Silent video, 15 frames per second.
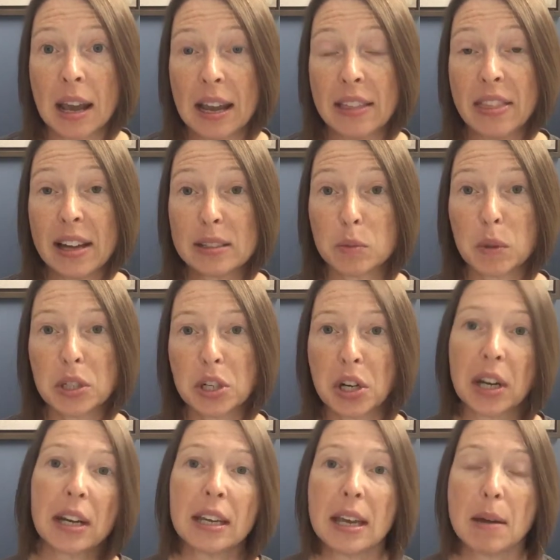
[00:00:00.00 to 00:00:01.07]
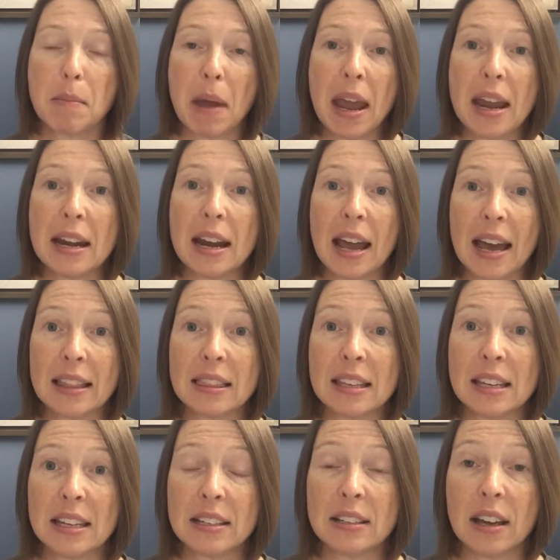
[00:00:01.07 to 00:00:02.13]
and that's what you're going to get paid at
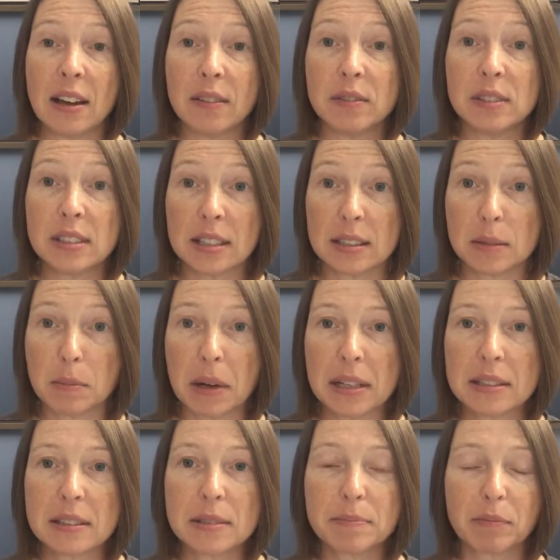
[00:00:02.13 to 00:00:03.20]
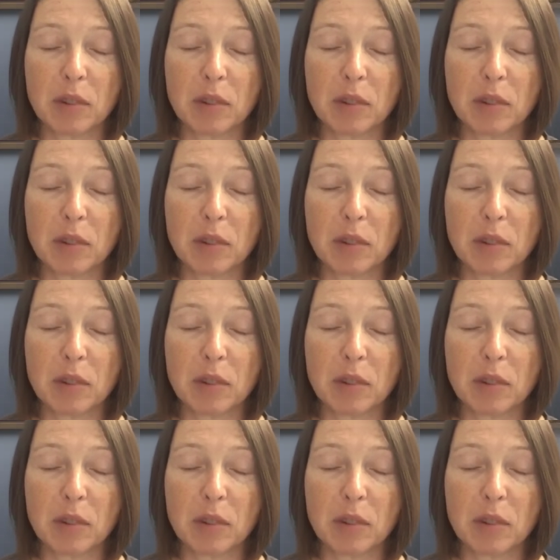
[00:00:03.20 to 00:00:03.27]
the end of 6 months,